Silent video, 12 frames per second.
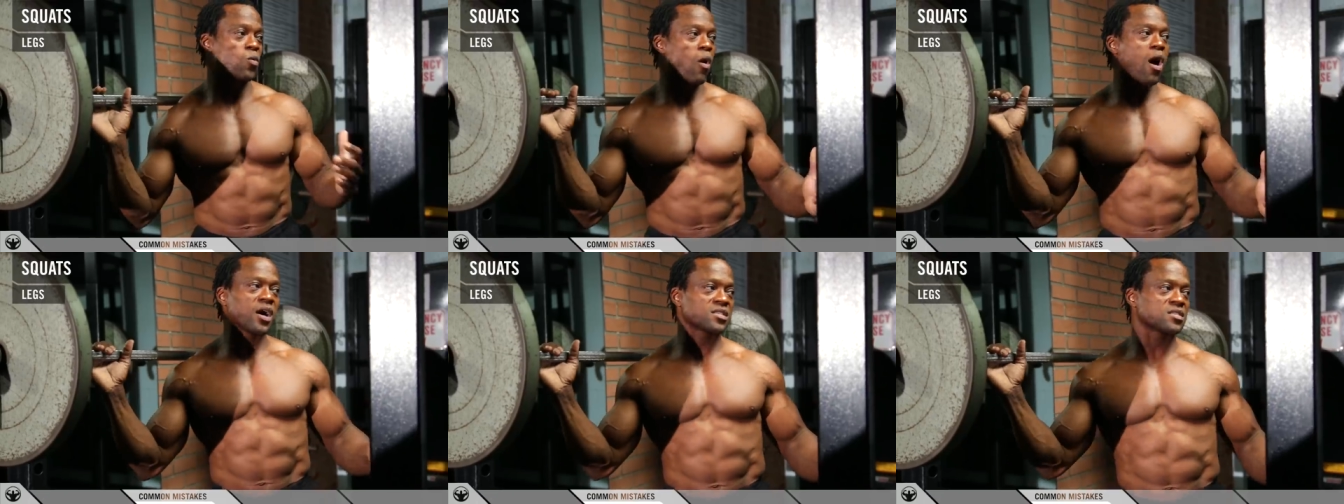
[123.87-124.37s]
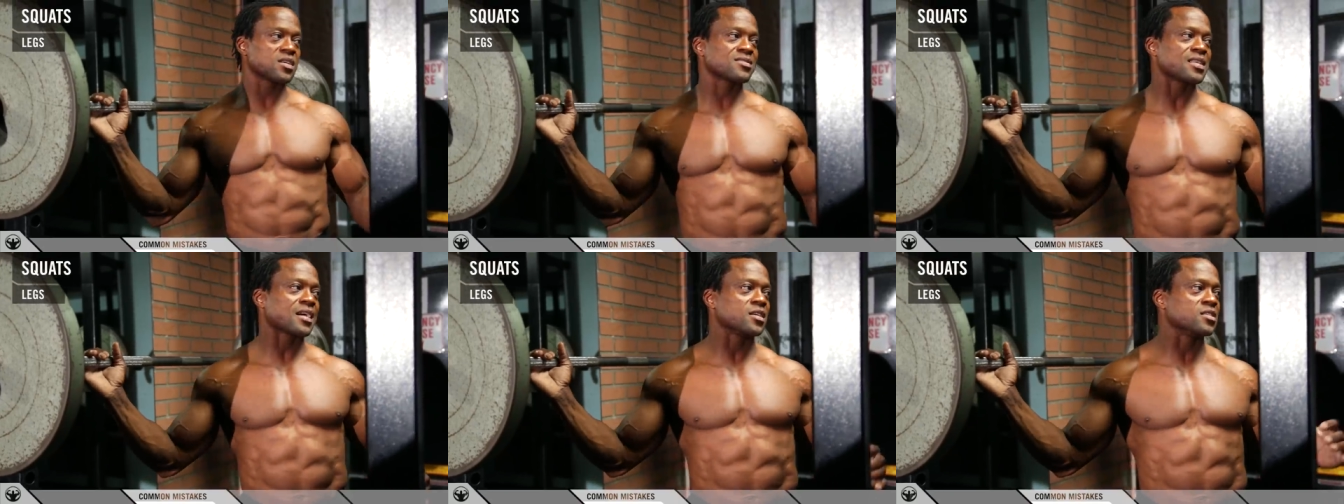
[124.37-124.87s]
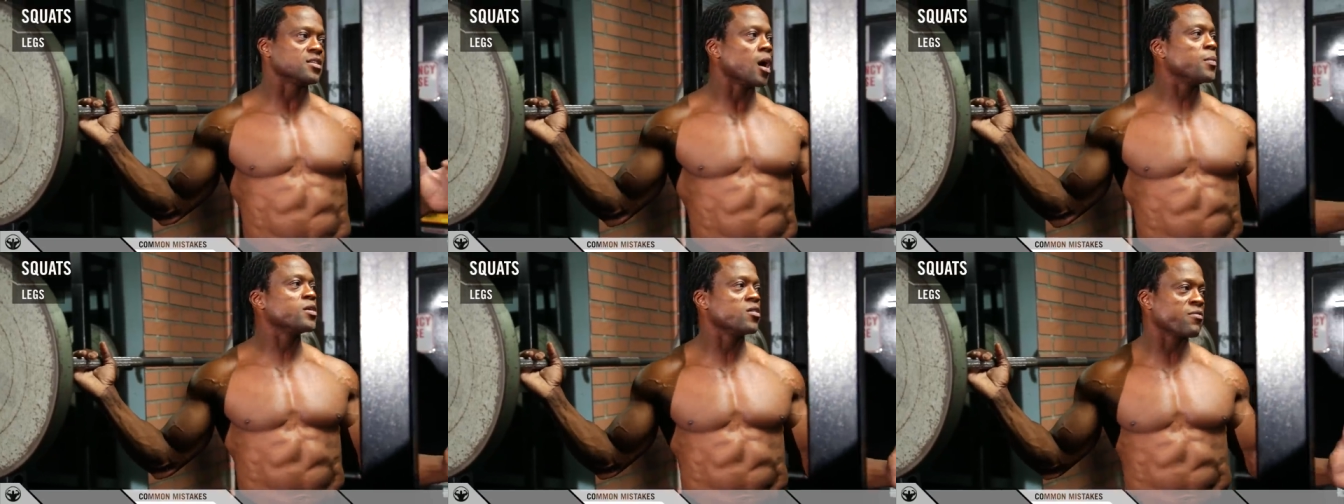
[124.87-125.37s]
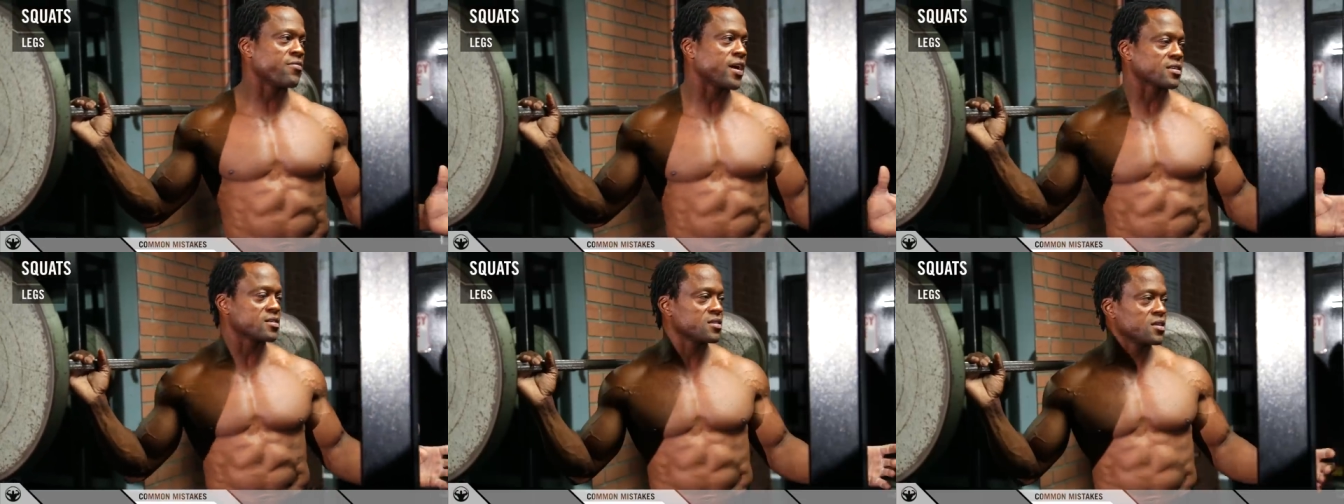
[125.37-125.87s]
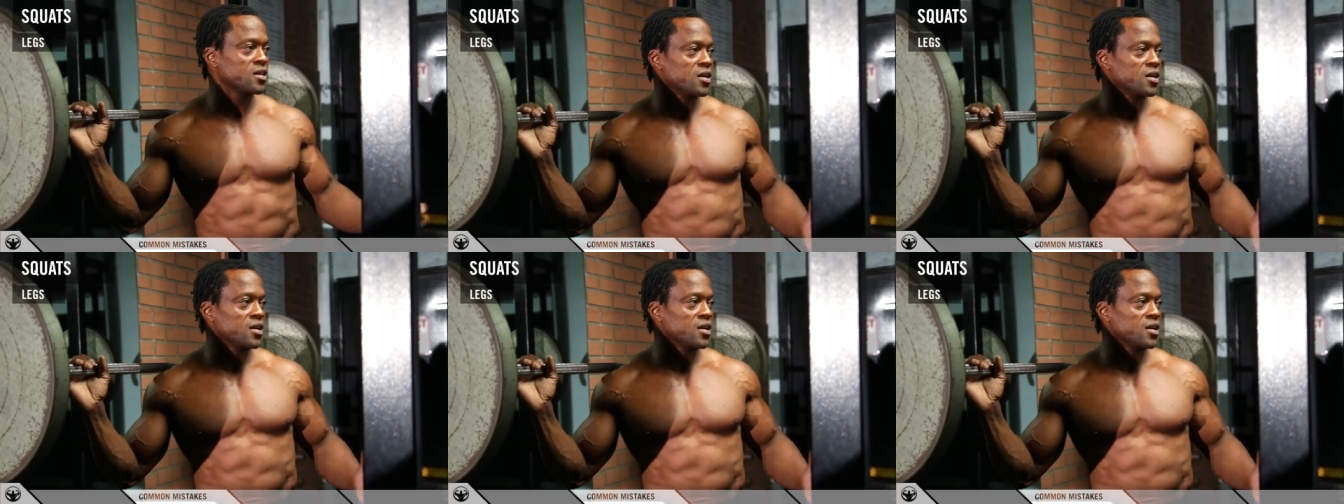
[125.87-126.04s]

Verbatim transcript: squats is like a domino effect.